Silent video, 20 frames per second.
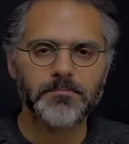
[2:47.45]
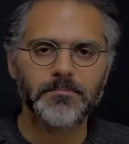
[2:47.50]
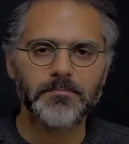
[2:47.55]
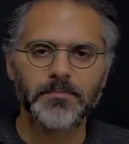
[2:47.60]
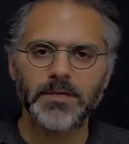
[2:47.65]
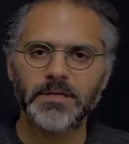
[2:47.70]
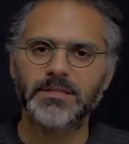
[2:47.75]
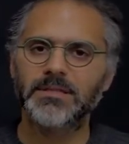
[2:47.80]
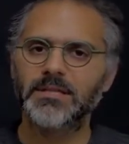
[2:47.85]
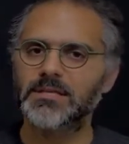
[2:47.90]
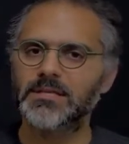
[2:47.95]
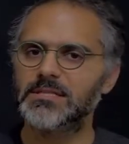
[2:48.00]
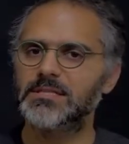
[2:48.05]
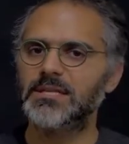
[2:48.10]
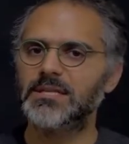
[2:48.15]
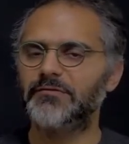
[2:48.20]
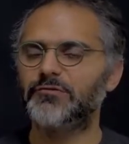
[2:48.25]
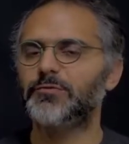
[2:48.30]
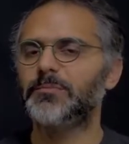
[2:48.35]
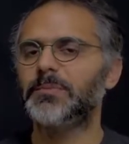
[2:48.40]
It doesn't
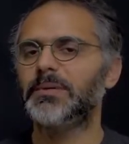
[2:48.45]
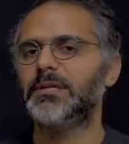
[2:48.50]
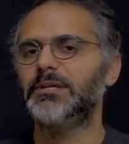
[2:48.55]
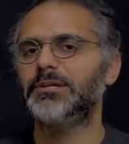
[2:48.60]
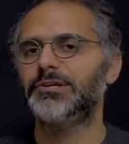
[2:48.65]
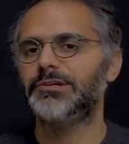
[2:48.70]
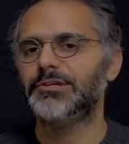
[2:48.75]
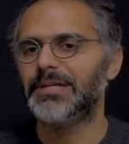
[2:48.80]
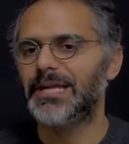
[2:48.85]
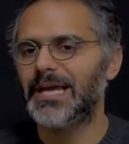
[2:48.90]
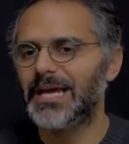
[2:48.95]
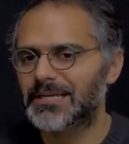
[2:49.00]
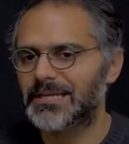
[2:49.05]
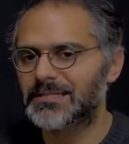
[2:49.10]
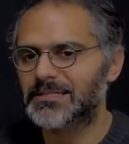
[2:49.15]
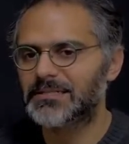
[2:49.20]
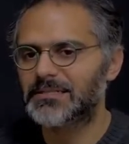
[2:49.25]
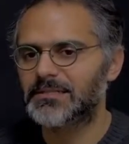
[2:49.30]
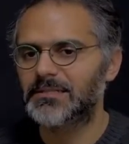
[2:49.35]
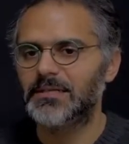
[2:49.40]
have to be linear in
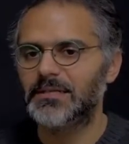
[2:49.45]
x.